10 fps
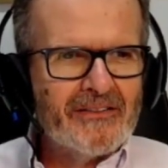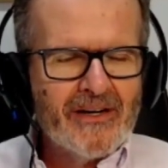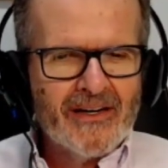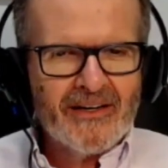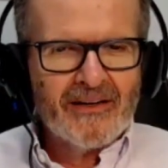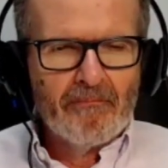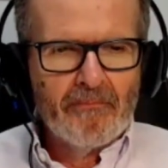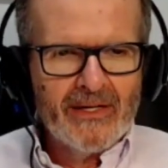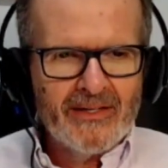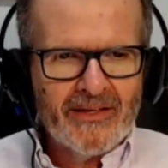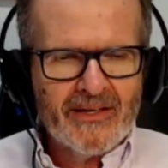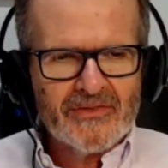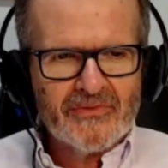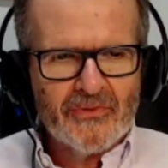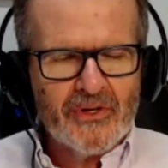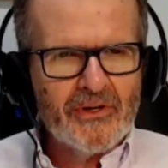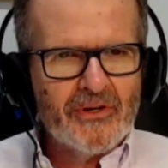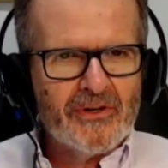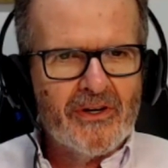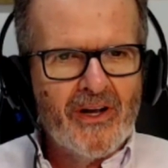Greg, many thanks for
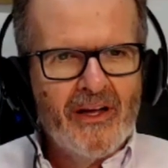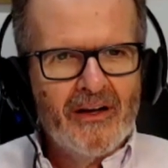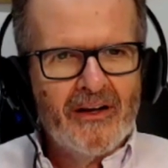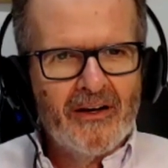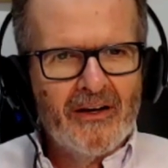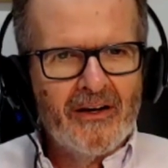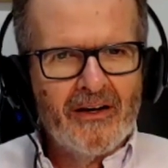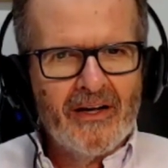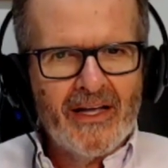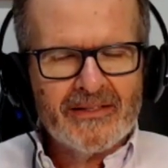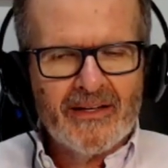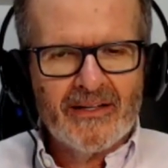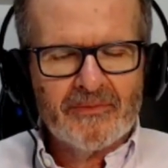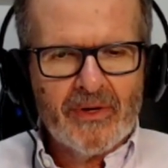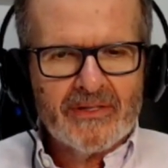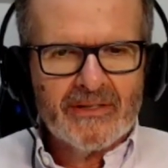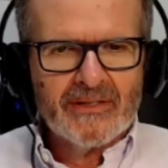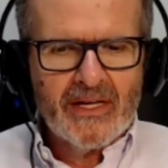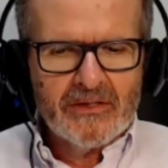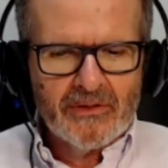your uh, excellent
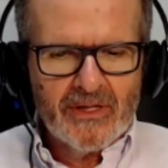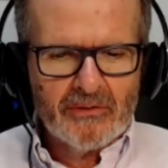presentation.